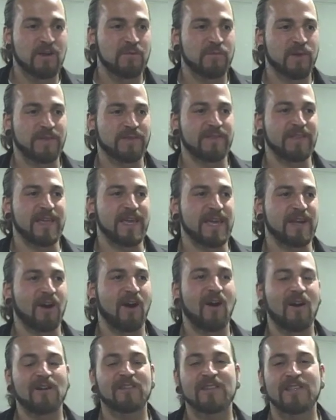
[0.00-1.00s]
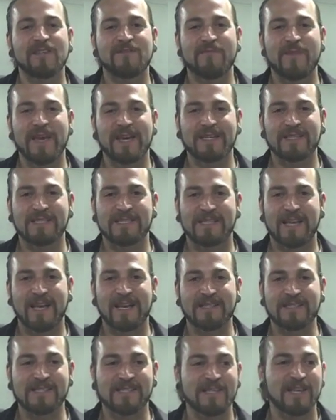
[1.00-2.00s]
but it hardly makes
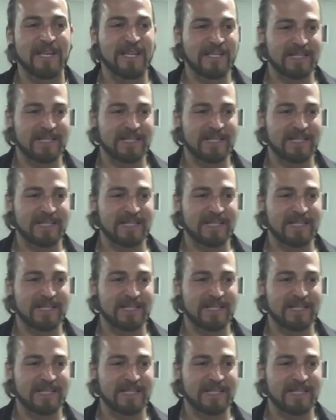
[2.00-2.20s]
sense